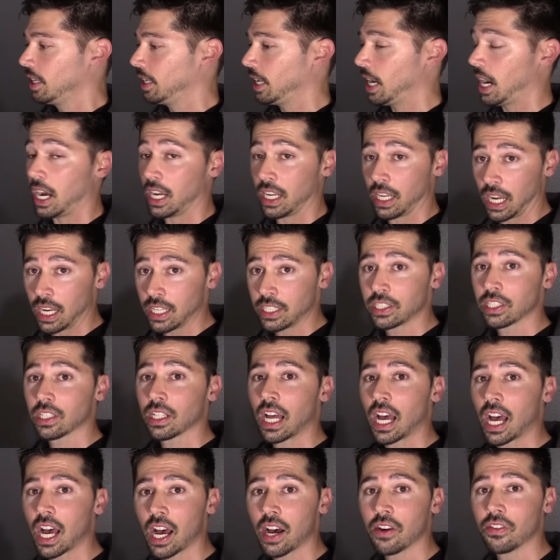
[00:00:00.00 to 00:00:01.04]
I, I still
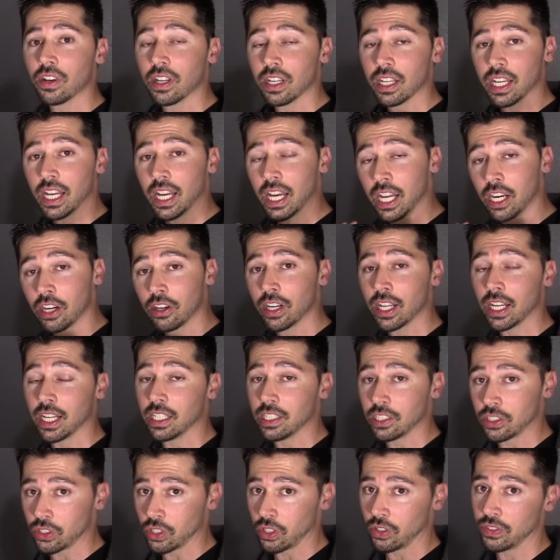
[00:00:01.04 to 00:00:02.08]
have
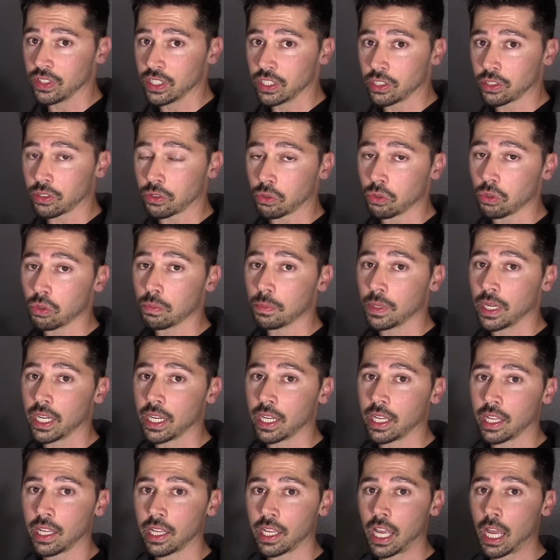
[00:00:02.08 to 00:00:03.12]
internet service through my
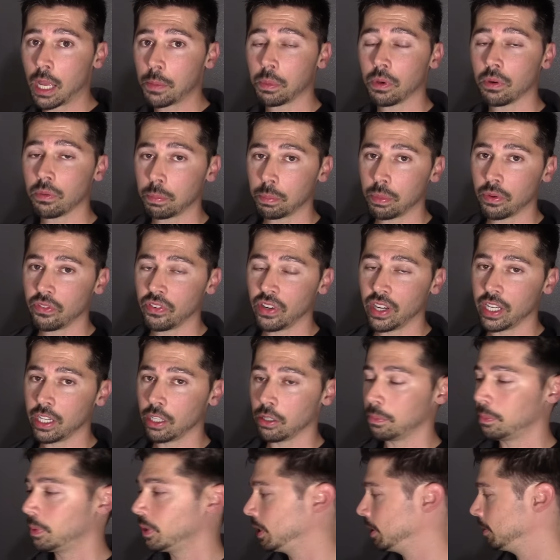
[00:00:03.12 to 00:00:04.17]
cable
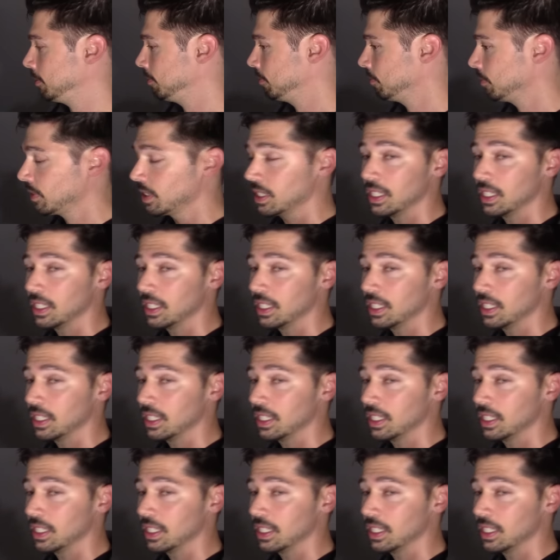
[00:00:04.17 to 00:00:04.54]
provider, but